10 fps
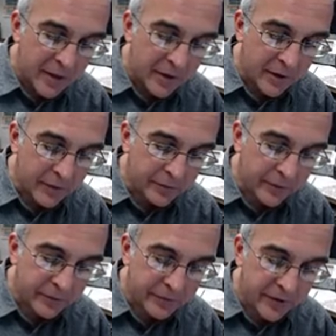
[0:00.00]
that are
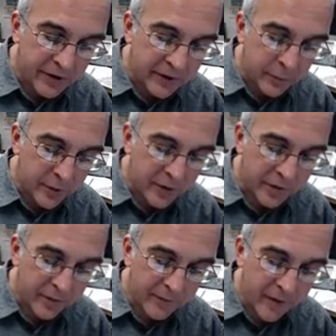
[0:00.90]
associated
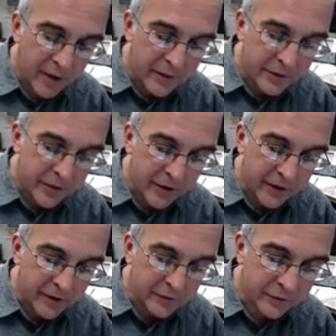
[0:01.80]
with
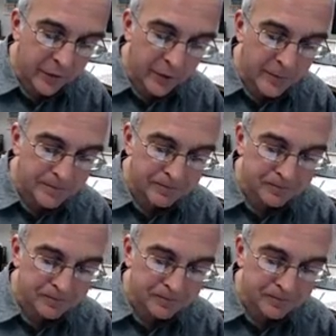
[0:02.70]
voluntary control